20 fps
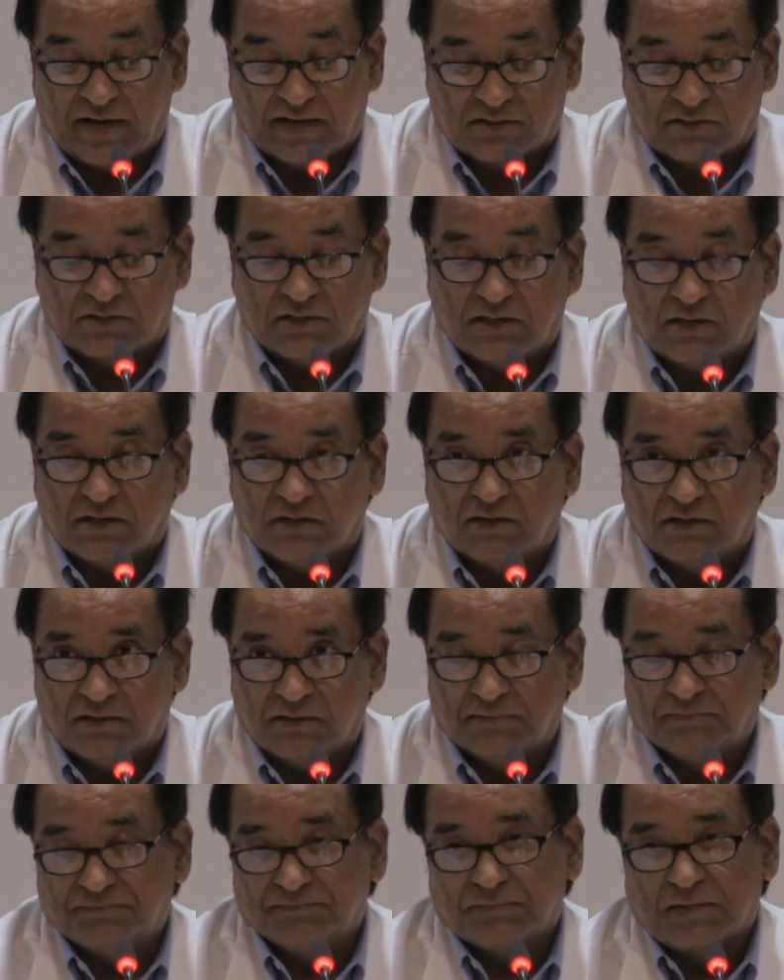to the
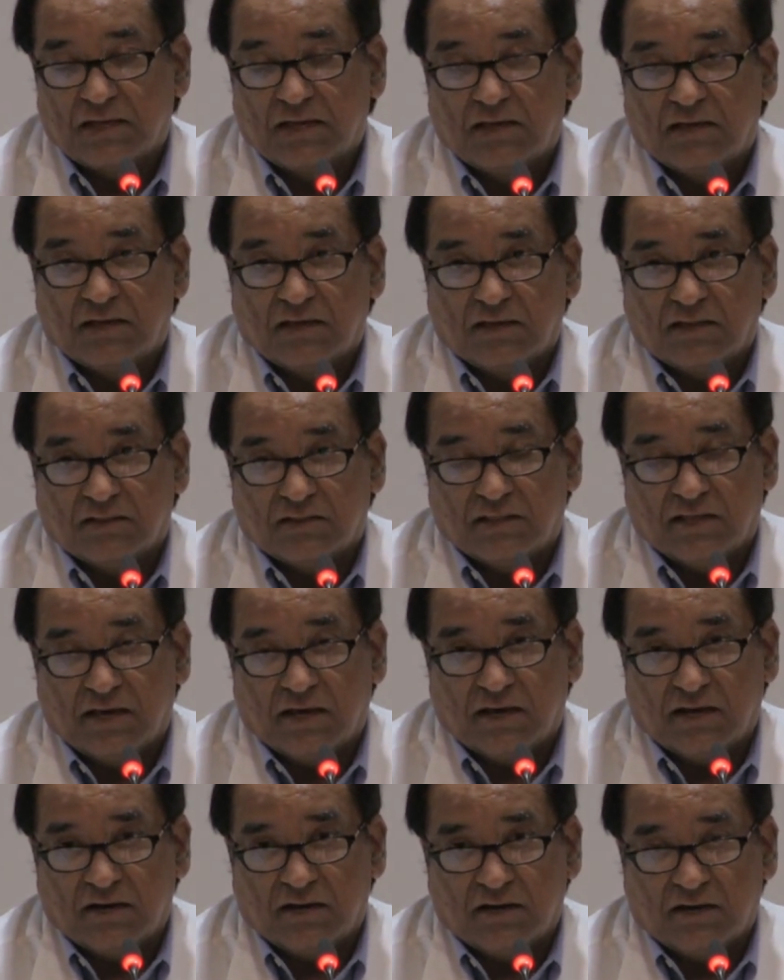vaccine,
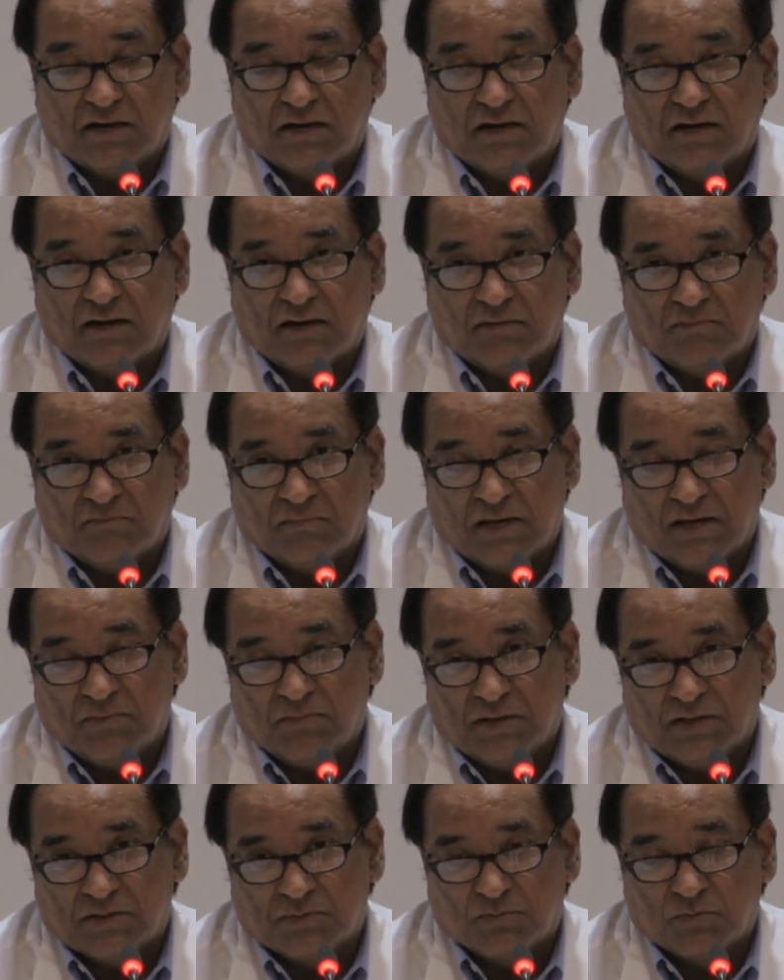then
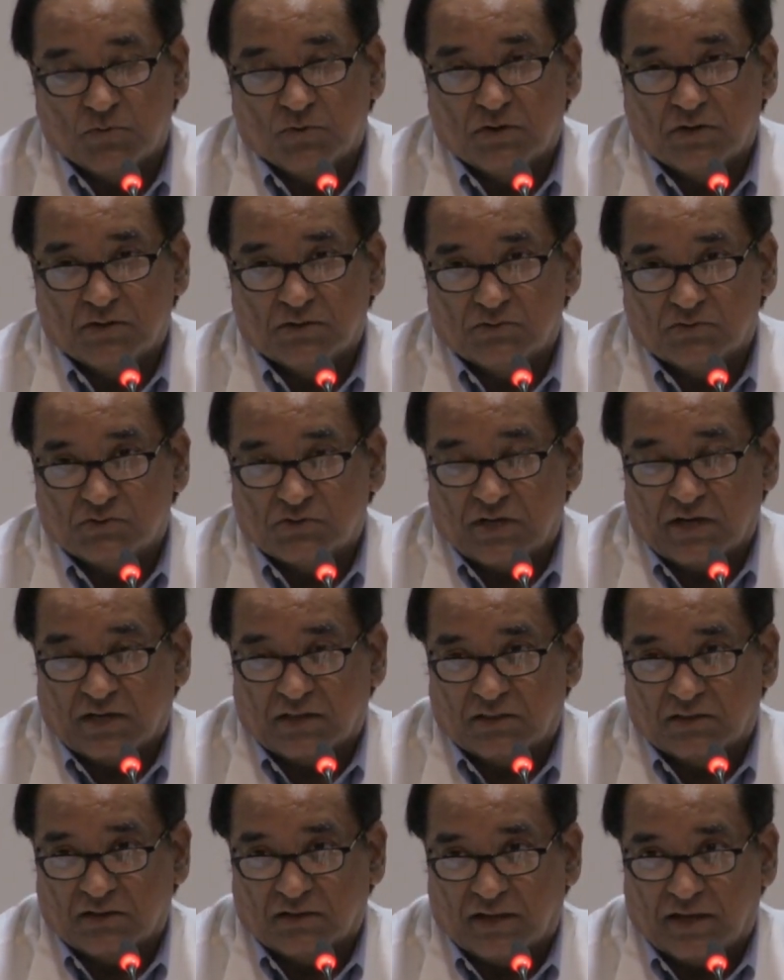maybe it's
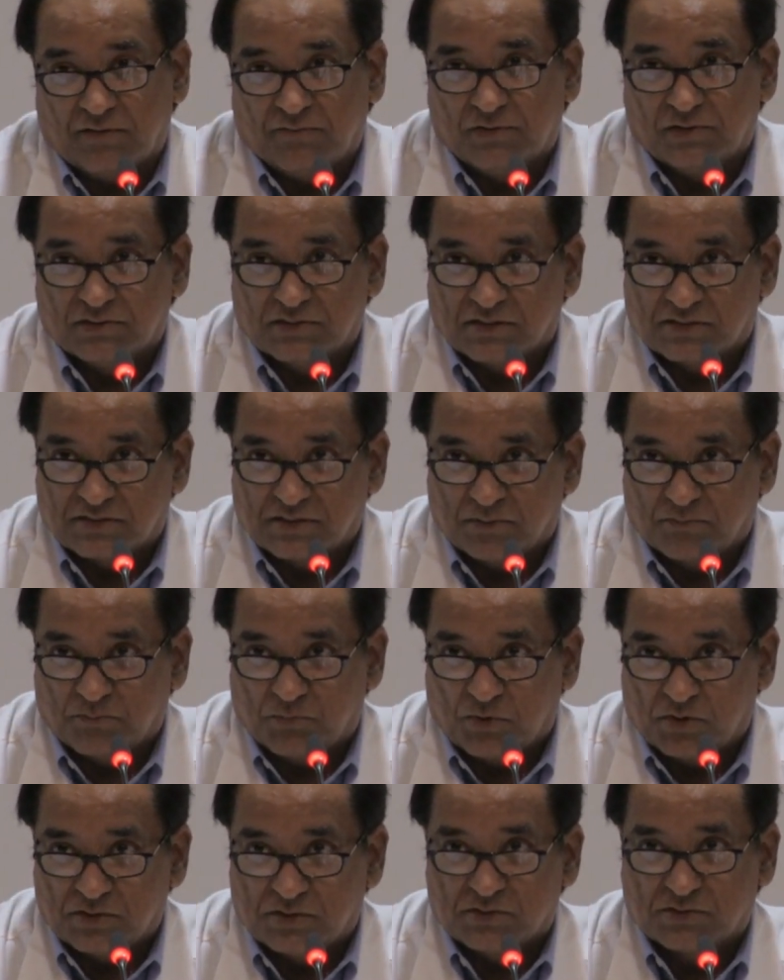prudent to check the levels
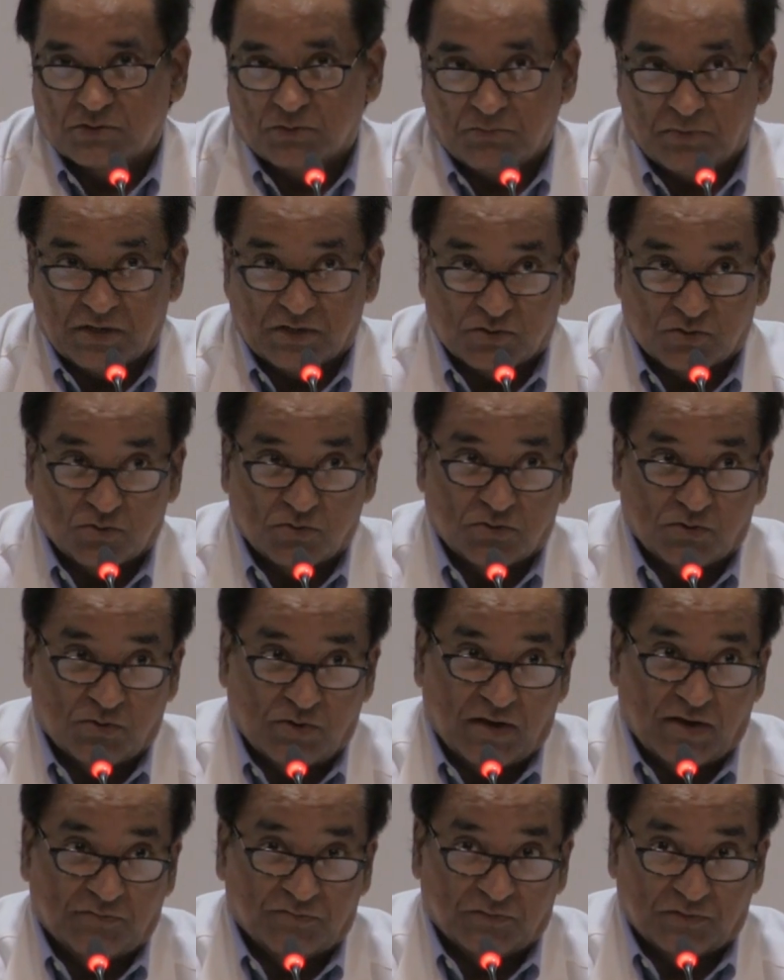at some point just to
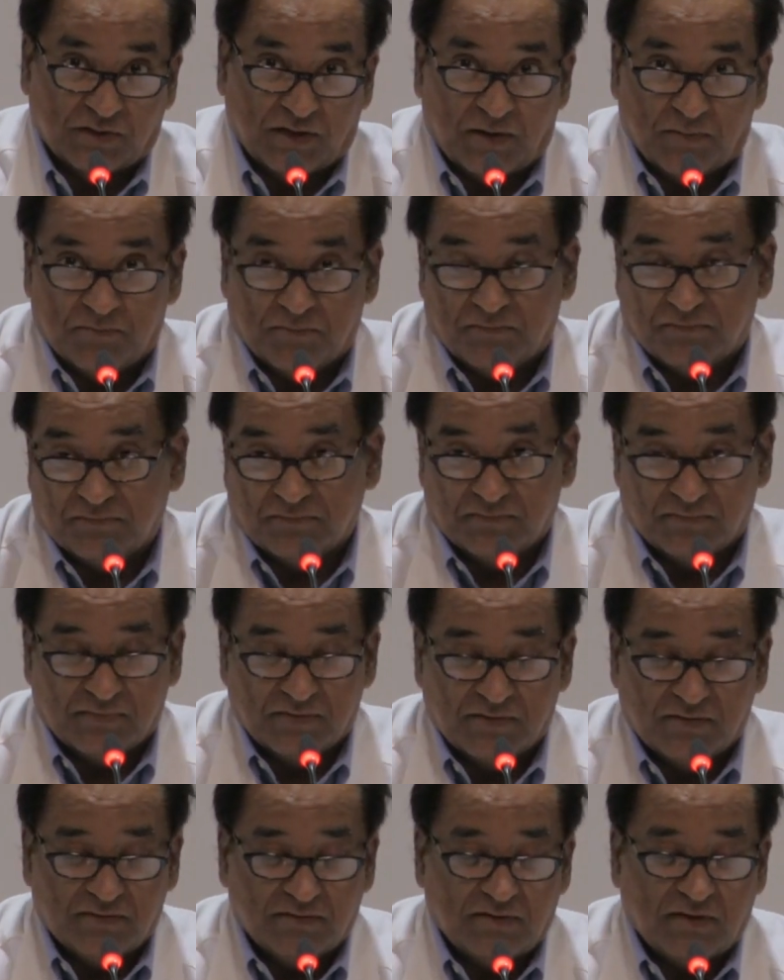make sure you have
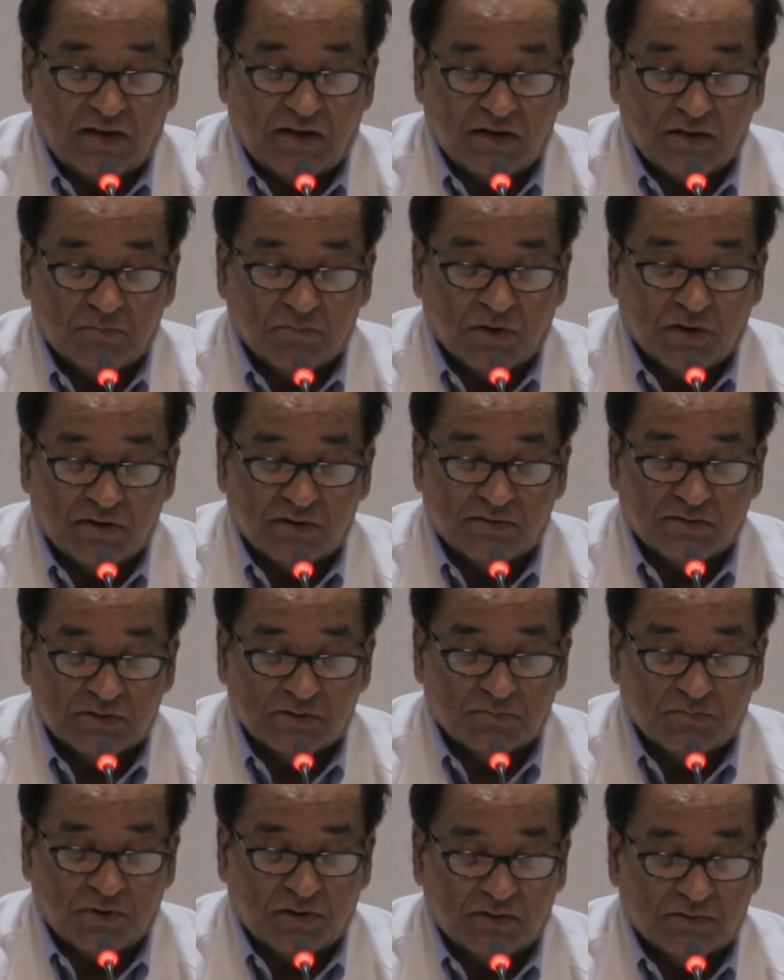some
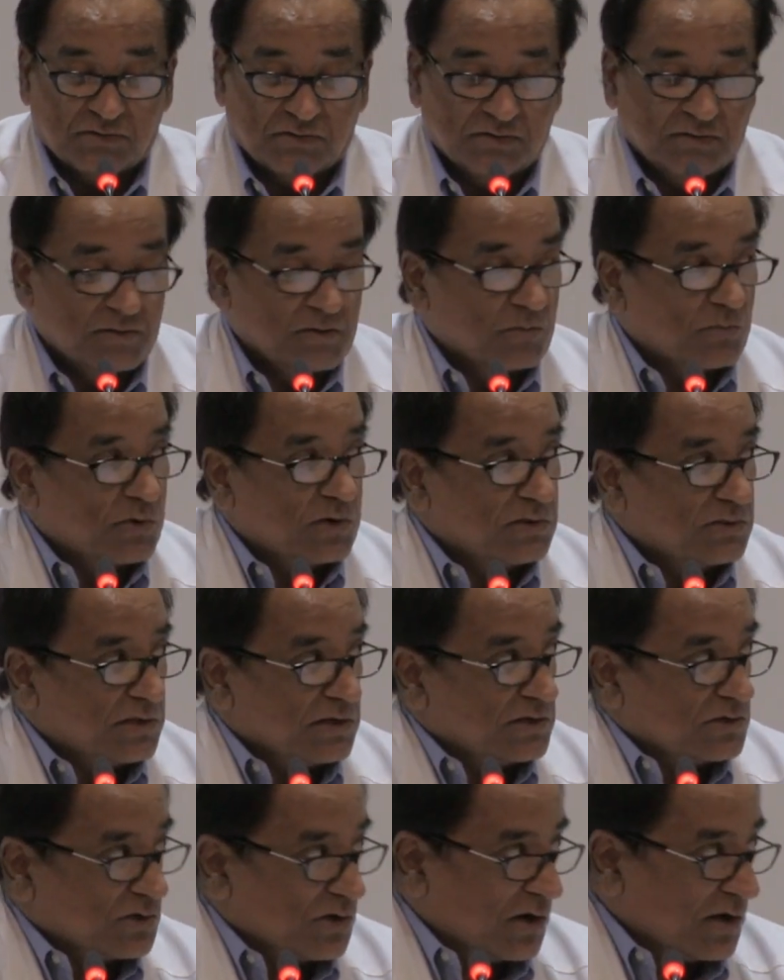antibody response.
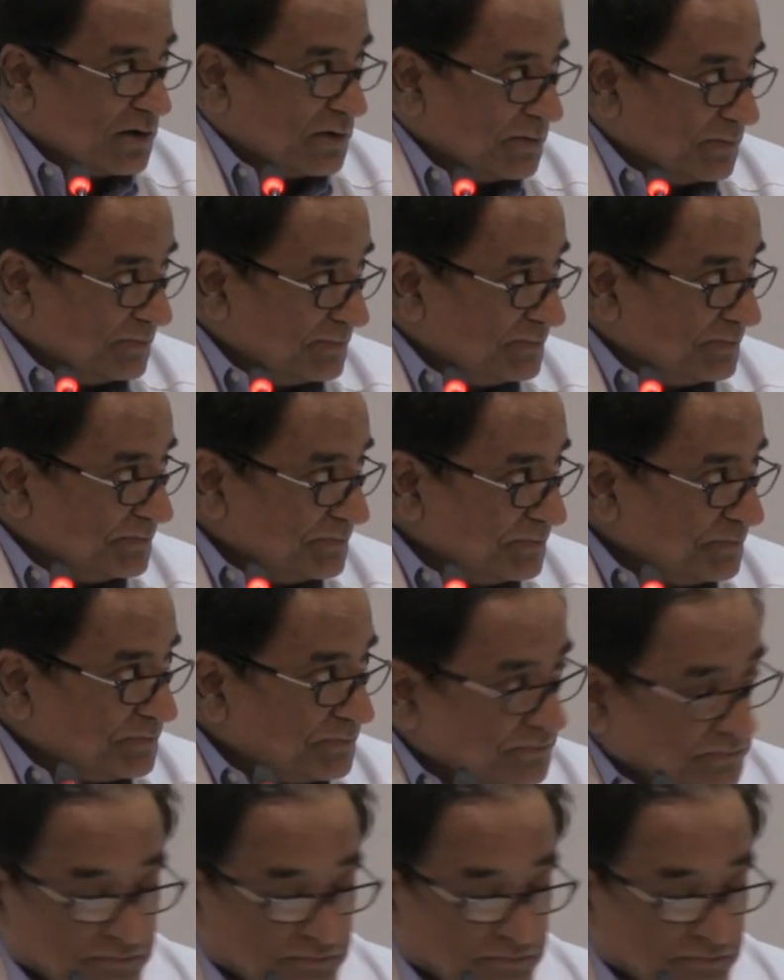What do you think, John?